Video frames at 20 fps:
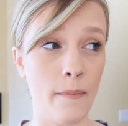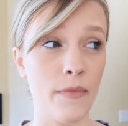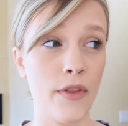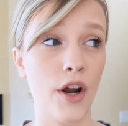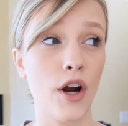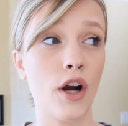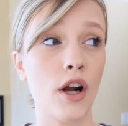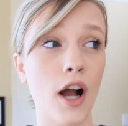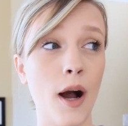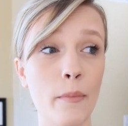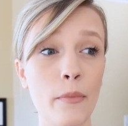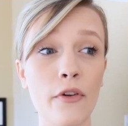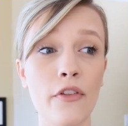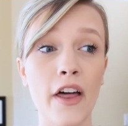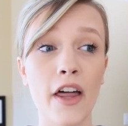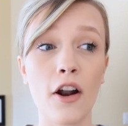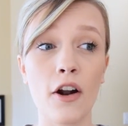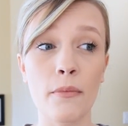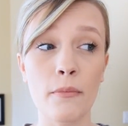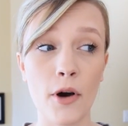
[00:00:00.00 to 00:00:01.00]
There are a couple
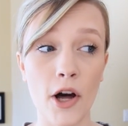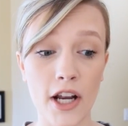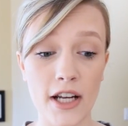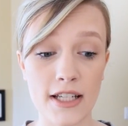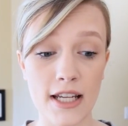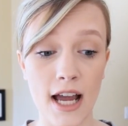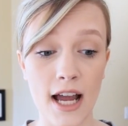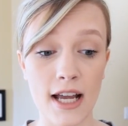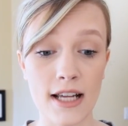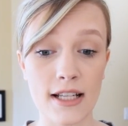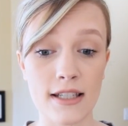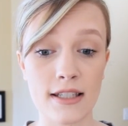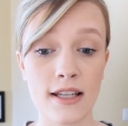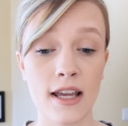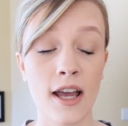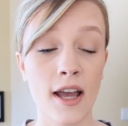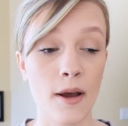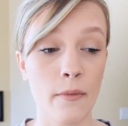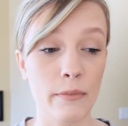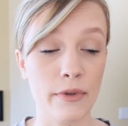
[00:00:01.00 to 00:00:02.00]
that are monetized,
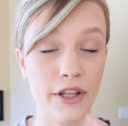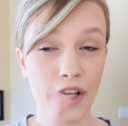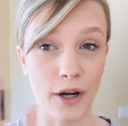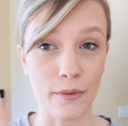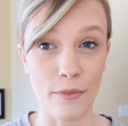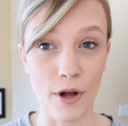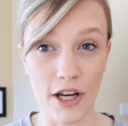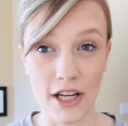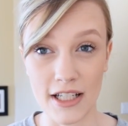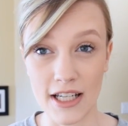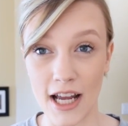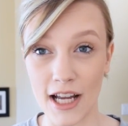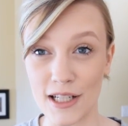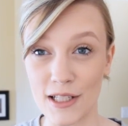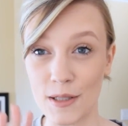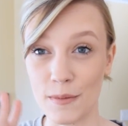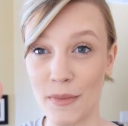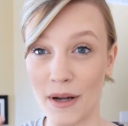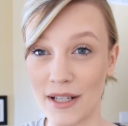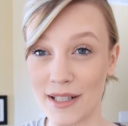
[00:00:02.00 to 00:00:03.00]
but they are
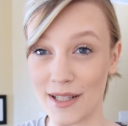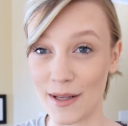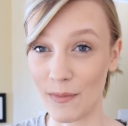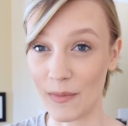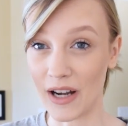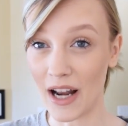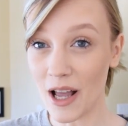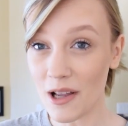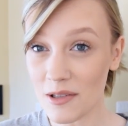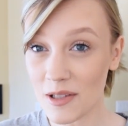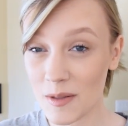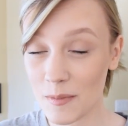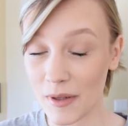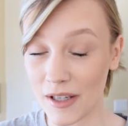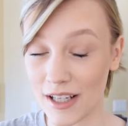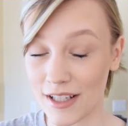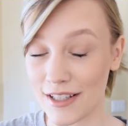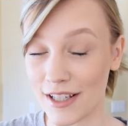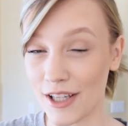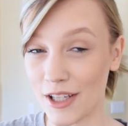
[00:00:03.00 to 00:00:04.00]
monetized by someone else
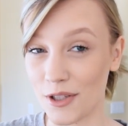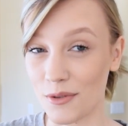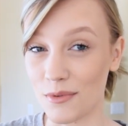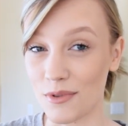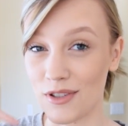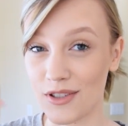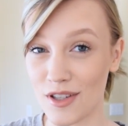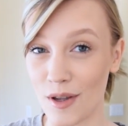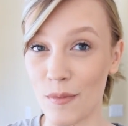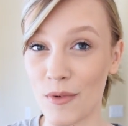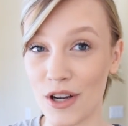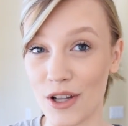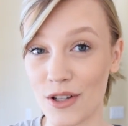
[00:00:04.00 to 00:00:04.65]
because I use someone